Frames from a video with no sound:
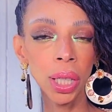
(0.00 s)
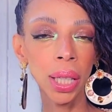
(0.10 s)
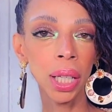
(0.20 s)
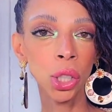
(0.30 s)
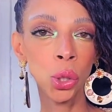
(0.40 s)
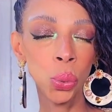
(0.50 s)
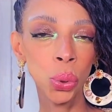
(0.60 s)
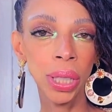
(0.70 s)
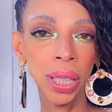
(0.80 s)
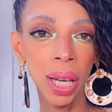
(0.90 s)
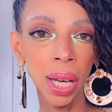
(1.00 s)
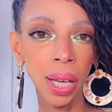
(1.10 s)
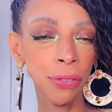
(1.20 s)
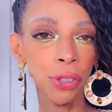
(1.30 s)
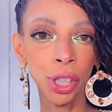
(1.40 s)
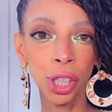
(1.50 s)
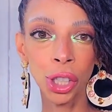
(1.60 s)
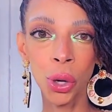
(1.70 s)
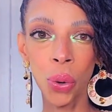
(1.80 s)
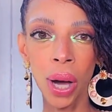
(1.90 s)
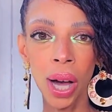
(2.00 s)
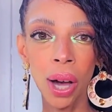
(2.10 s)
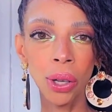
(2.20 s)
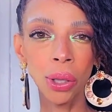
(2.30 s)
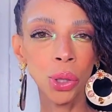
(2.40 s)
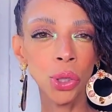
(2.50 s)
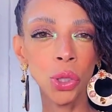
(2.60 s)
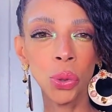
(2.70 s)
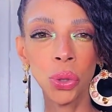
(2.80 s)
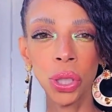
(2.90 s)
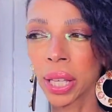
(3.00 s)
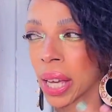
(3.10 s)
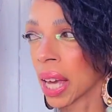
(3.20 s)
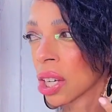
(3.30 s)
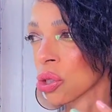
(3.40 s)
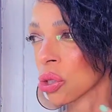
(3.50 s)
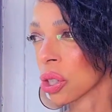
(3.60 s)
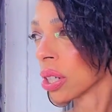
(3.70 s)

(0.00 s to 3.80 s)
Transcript: that you would get if you're gonna go out or you just like extra.